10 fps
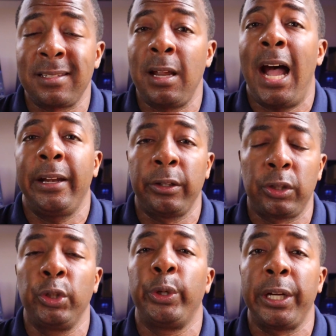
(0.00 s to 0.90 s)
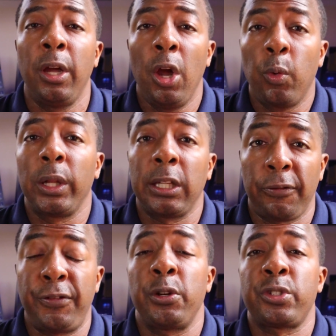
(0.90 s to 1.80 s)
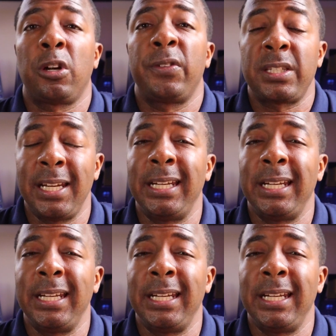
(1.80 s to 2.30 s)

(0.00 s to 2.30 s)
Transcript: is not included with their phone service.